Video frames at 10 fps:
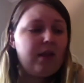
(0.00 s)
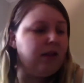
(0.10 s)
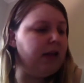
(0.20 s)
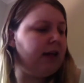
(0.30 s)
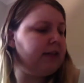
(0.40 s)

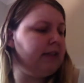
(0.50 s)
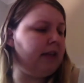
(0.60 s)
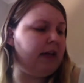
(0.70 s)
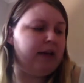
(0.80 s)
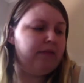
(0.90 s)

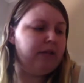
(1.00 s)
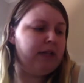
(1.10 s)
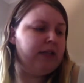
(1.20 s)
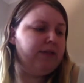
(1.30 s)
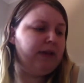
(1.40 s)
lasting, and
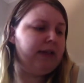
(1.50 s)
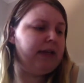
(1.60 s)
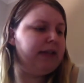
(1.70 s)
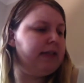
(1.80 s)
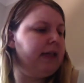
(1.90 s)
it's
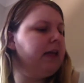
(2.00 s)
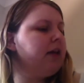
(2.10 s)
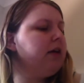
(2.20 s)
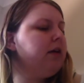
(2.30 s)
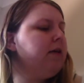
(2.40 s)
fantastic.
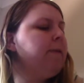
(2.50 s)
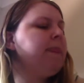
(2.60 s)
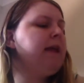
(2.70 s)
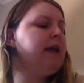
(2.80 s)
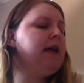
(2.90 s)

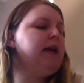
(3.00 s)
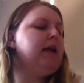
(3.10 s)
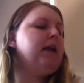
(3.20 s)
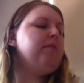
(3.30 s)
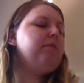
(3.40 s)

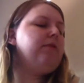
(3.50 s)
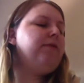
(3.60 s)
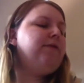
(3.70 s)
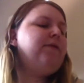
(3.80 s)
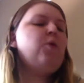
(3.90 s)
Number
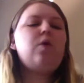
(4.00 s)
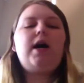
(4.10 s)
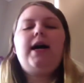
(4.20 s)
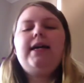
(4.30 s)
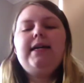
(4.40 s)
four
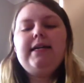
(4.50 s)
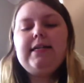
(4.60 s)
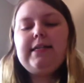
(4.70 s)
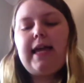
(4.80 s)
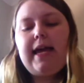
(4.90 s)

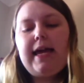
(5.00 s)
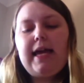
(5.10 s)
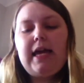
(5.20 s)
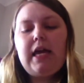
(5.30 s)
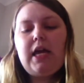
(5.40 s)
is
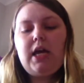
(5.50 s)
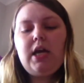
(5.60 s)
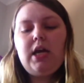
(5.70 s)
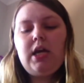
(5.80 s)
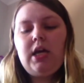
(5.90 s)
a
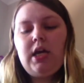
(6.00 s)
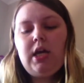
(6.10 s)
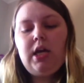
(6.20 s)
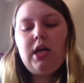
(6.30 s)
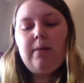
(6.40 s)

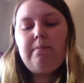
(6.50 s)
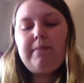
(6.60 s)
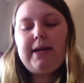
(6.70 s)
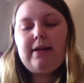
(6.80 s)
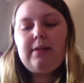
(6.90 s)

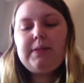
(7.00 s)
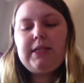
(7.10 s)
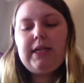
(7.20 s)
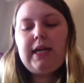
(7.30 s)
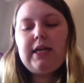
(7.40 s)
MAC
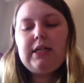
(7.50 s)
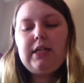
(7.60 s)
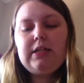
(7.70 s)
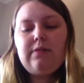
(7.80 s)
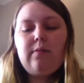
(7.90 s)
lipstick, and it
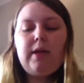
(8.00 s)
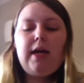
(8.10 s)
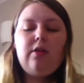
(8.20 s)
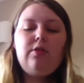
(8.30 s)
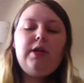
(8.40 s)
is from the
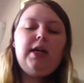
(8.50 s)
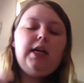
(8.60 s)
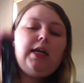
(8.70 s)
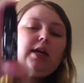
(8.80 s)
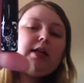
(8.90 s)
Hello
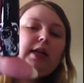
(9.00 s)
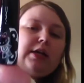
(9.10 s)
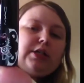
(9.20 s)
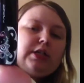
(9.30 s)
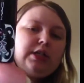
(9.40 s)
Kitty
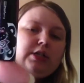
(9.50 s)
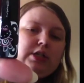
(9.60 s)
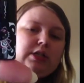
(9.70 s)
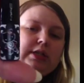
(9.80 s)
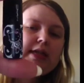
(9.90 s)
collection. It
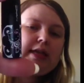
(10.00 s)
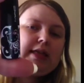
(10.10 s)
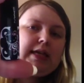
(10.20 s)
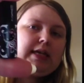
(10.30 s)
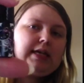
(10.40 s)
just looks like
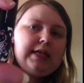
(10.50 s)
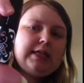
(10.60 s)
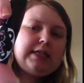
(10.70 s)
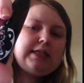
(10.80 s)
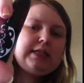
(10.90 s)

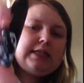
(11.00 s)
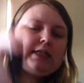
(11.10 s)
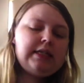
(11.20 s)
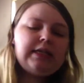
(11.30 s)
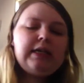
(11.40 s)
this.
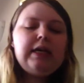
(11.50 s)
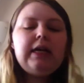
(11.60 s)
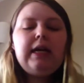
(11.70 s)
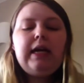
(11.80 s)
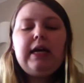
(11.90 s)

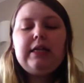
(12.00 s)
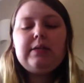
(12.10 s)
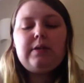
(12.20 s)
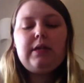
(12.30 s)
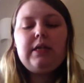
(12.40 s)
And this
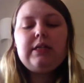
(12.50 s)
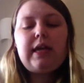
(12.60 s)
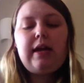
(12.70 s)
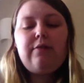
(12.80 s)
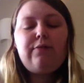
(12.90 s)
one is
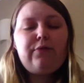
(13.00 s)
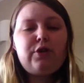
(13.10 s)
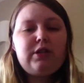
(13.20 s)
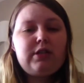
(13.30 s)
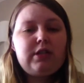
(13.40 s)
a
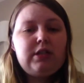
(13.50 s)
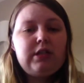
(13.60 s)
frosted